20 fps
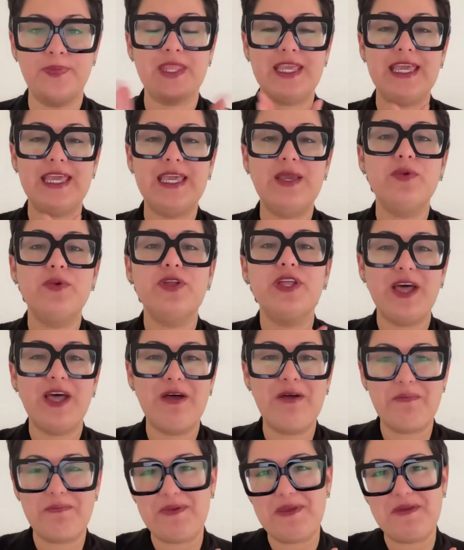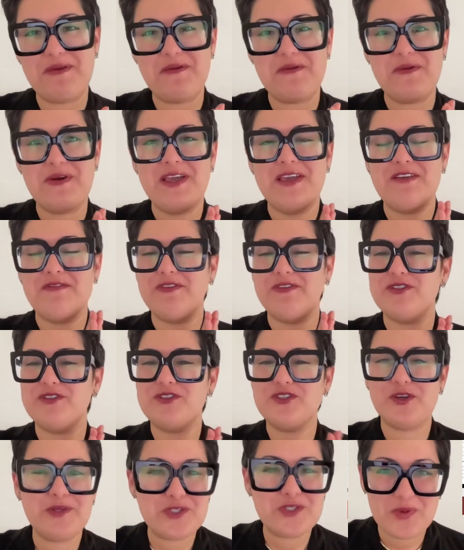It will help you feel
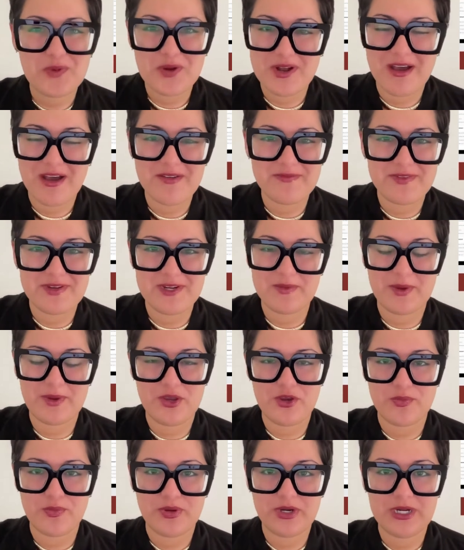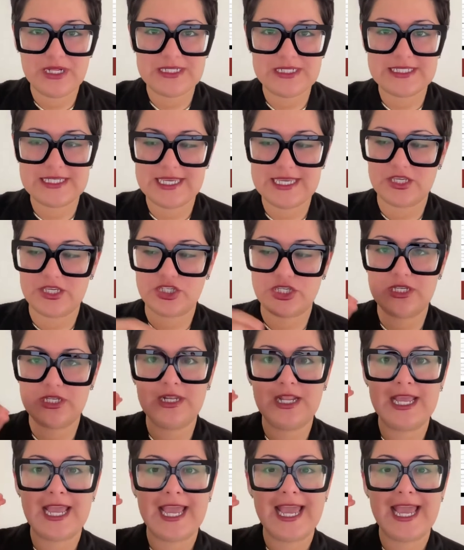so much more confident about your pronunciation